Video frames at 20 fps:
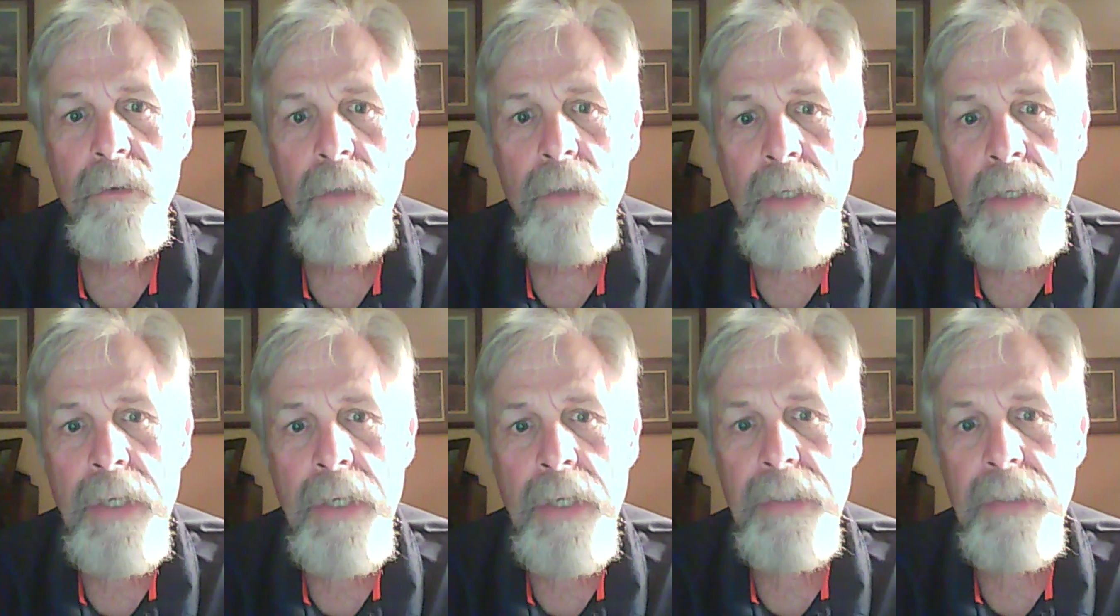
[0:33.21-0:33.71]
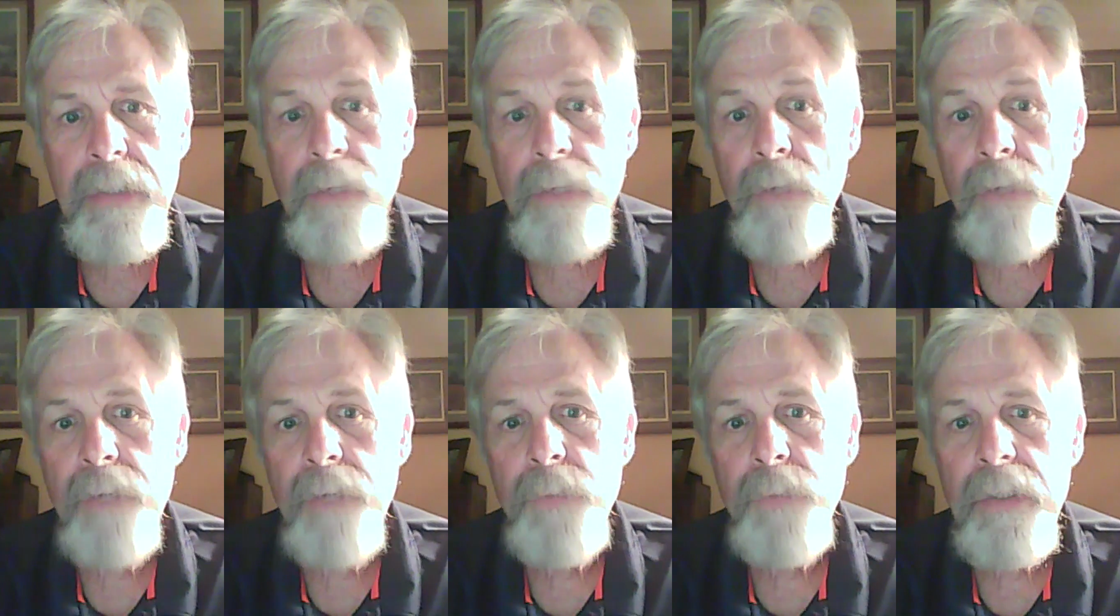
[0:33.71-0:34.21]
that might
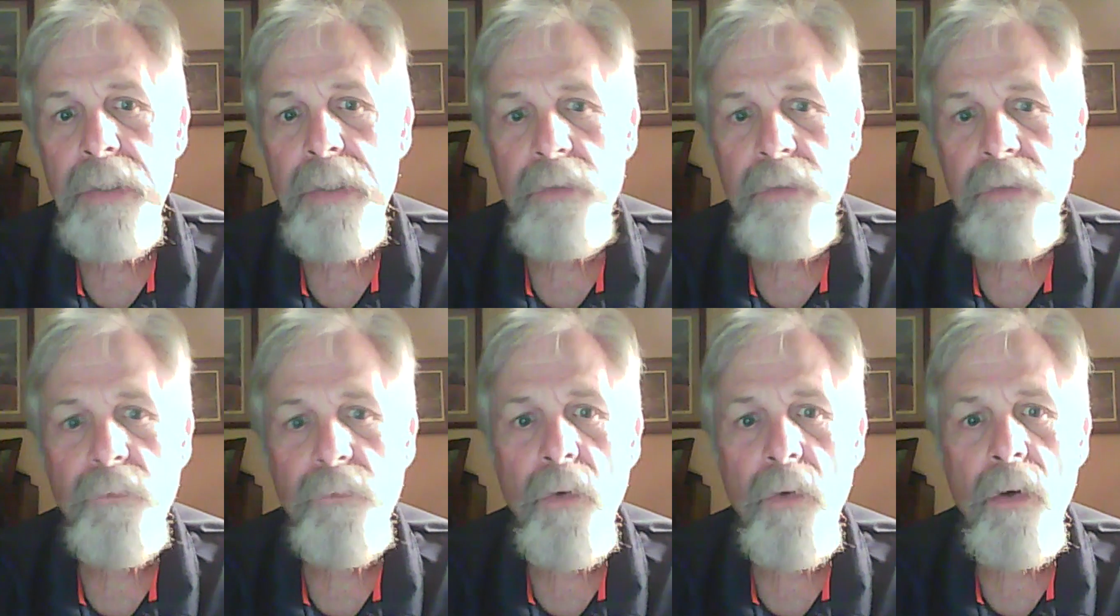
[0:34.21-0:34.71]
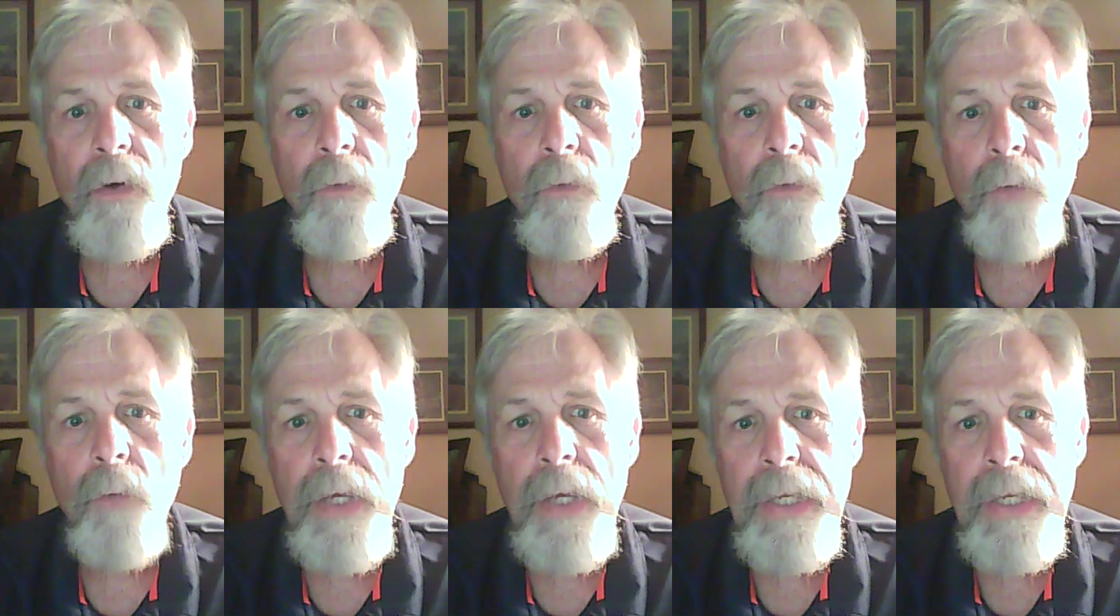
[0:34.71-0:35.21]
be as far
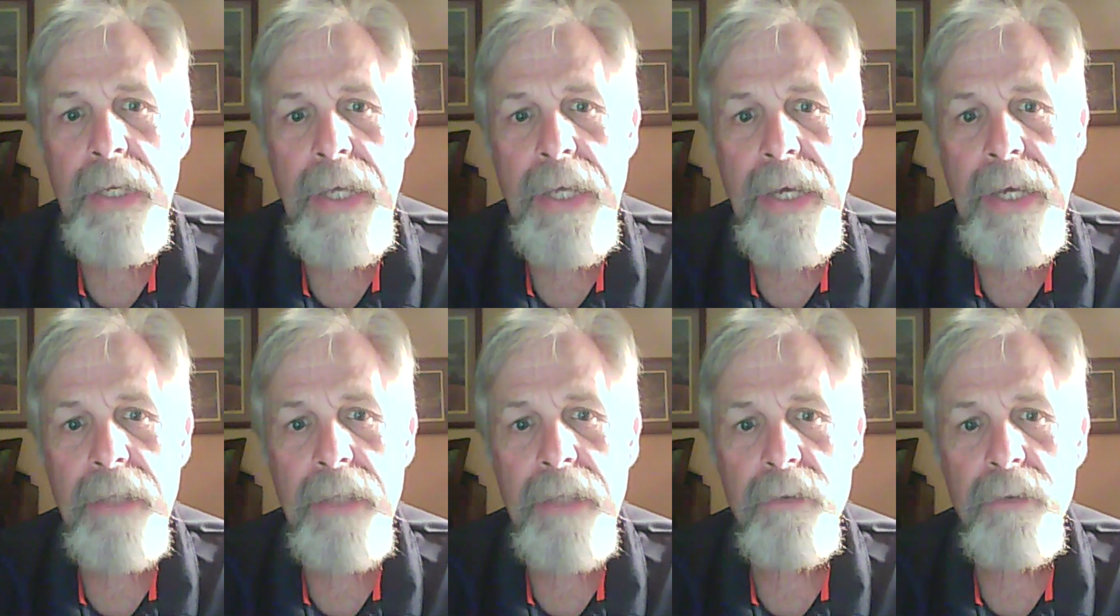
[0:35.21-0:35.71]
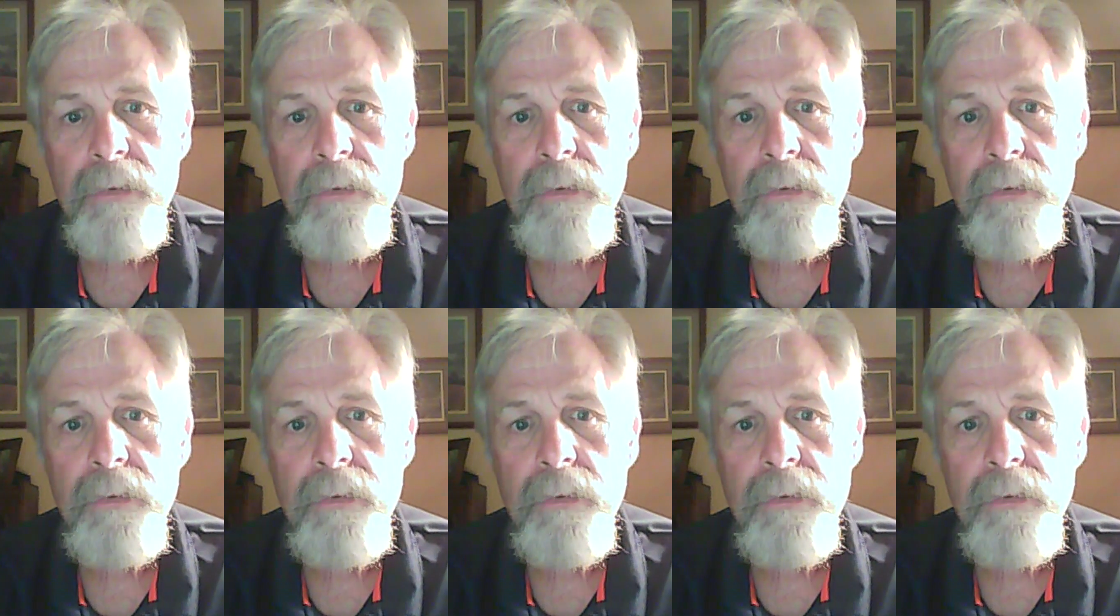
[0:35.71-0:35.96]
away as